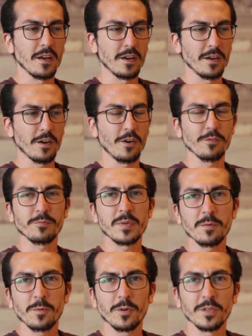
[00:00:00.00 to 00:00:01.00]
of
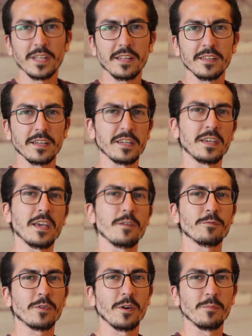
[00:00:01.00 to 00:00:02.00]
people that they came
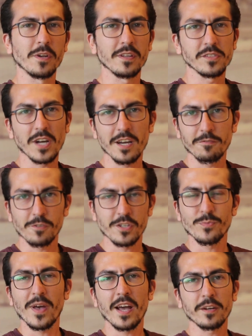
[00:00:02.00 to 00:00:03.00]
from a
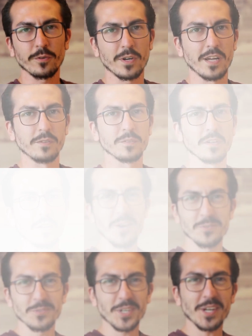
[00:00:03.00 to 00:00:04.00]
diverse background. I
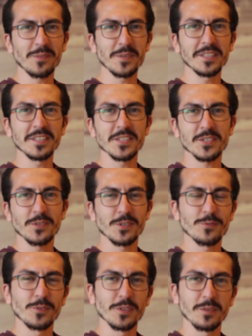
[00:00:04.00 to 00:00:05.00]
would recommend this
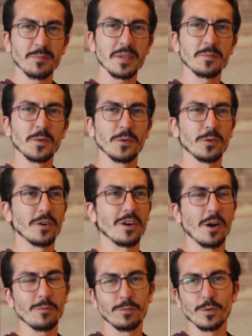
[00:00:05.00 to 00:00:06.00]
course for the people who
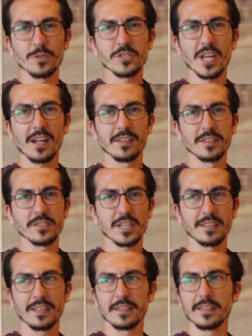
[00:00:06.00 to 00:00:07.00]
are up for challenge
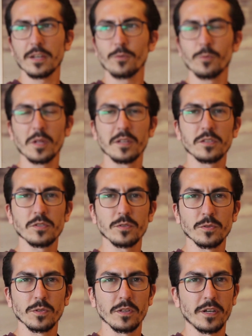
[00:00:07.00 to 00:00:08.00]
and then they are willing to
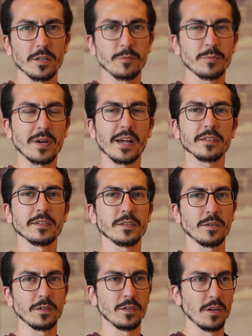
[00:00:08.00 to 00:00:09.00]
do a lot of
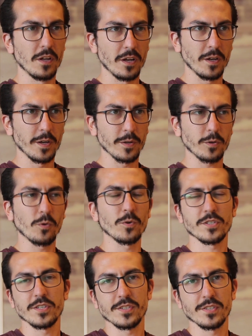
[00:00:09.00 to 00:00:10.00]
practical
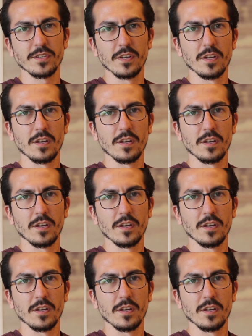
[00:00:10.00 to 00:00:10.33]
courses